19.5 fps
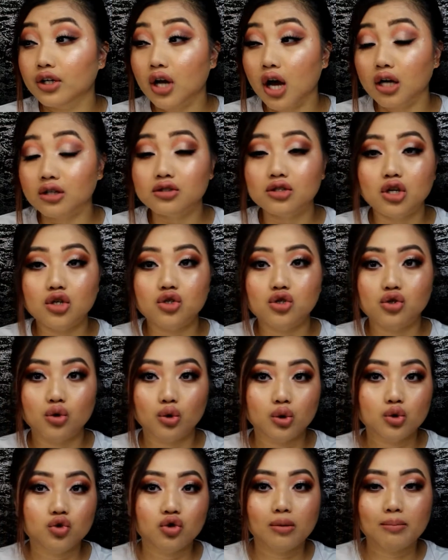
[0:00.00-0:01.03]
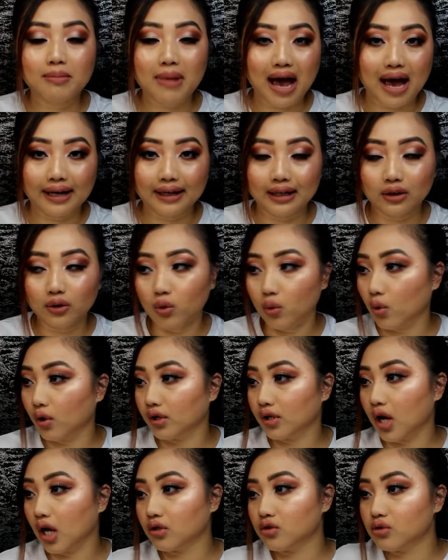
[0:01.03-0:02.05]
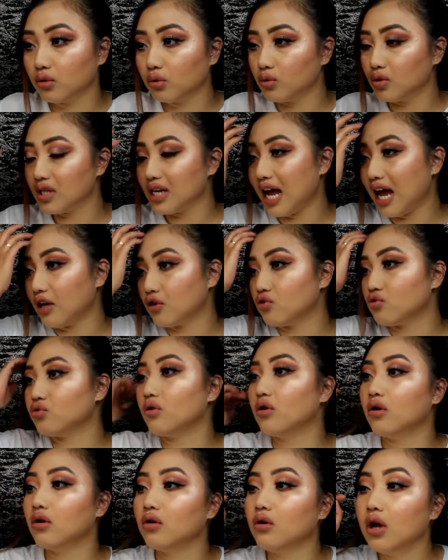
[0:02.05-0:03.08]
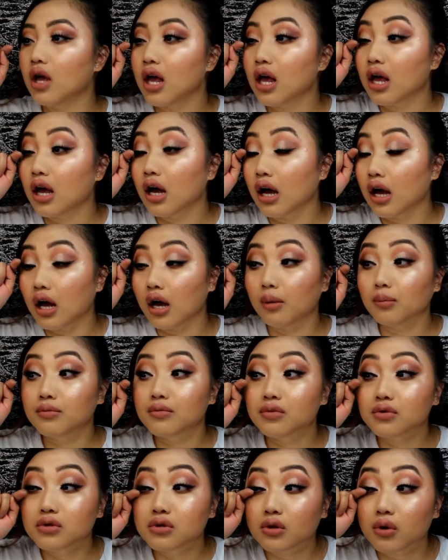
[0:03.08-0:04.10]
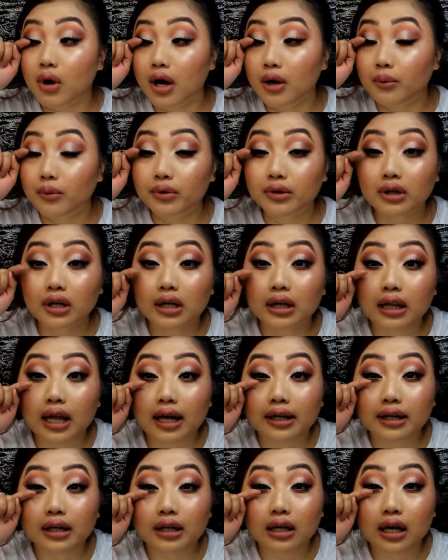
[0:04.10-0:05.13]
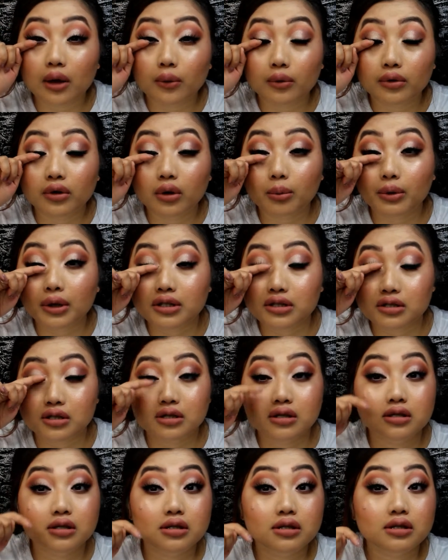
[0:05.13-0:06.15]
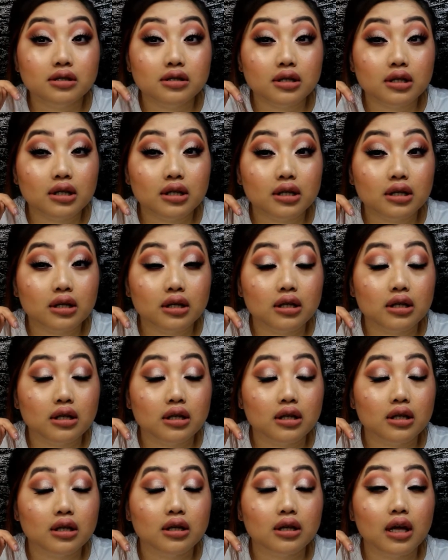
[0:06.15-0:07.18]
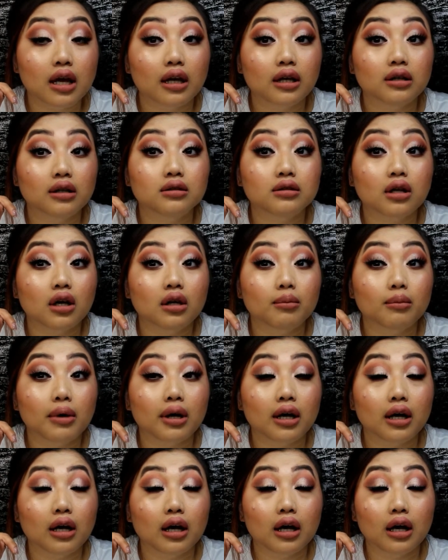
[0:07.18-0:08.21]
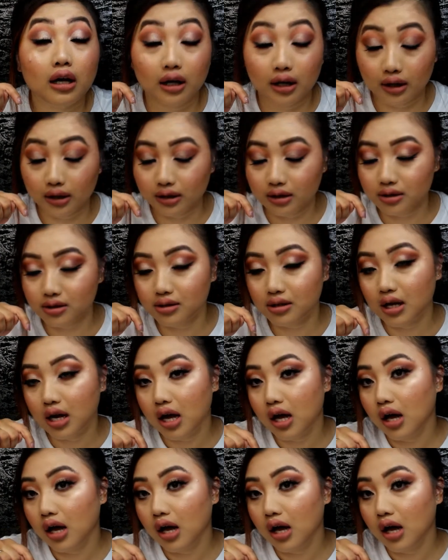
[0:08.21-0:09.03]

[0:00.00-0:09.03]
not too dramatic or not too natural, um, so I really like it. I really hope you guys can see that it's on my eyes.